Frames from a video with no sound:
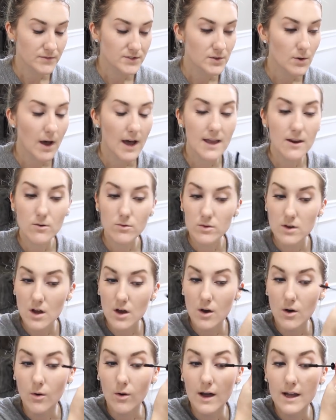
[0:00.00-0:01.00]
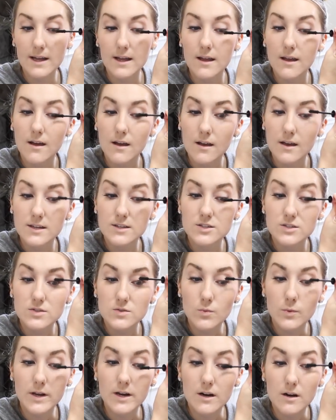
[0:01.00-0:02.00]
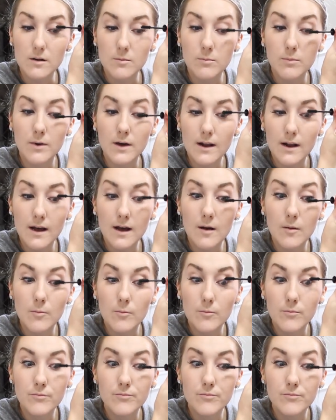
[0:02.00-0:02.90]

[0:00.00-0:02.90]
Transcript: So I don't know, it's just weird, but oh